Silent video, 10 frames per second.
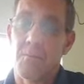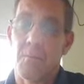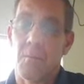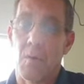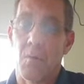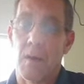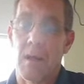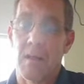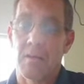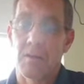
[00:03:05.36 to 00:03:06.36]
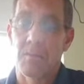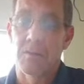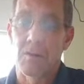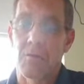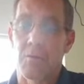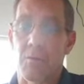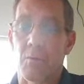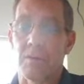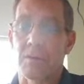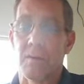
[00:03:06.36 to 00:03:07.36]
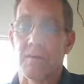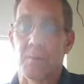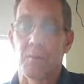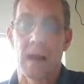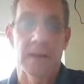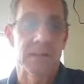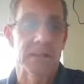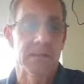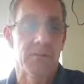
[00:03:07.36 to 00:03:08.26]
But to start with, we're shooting for practice.